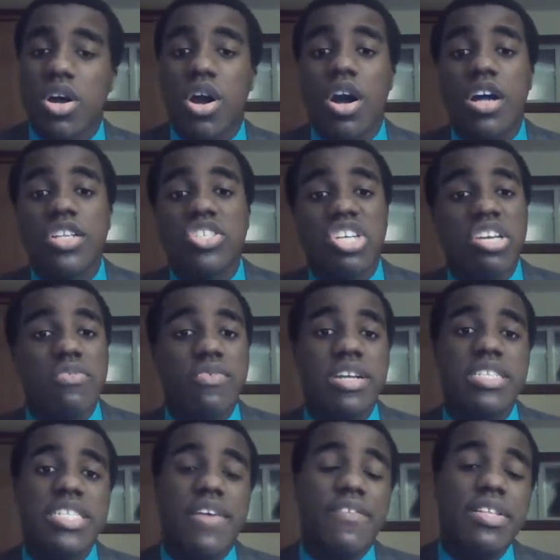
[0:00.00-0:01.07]
On
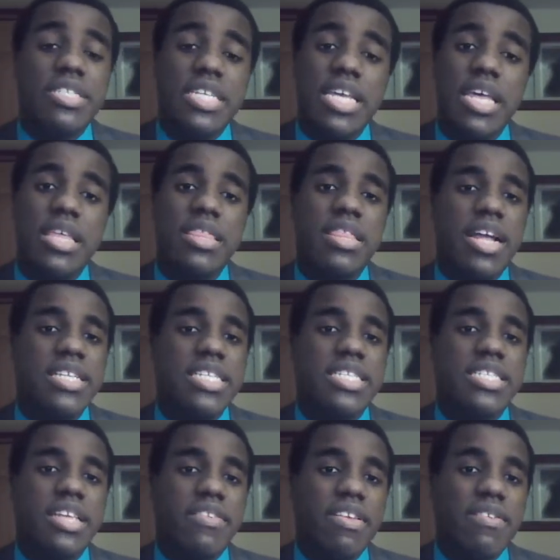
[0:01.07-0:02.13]
January 17th,
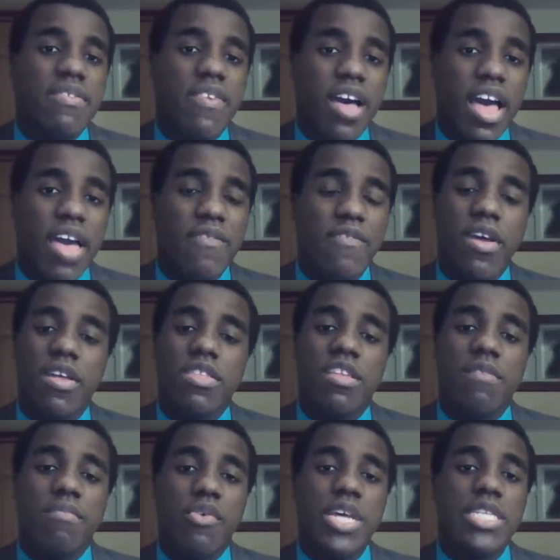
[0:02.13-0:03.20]
1975, the
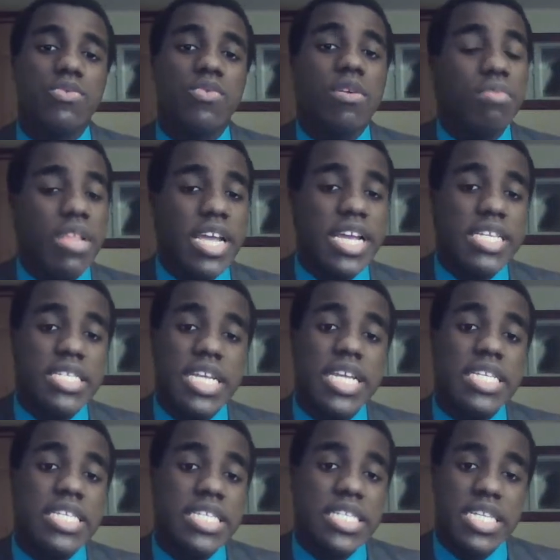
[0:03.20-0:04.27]
boys were placed
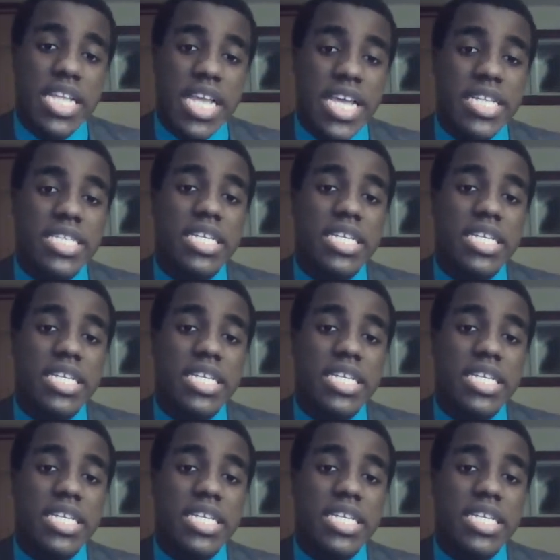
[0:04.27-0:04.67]
in state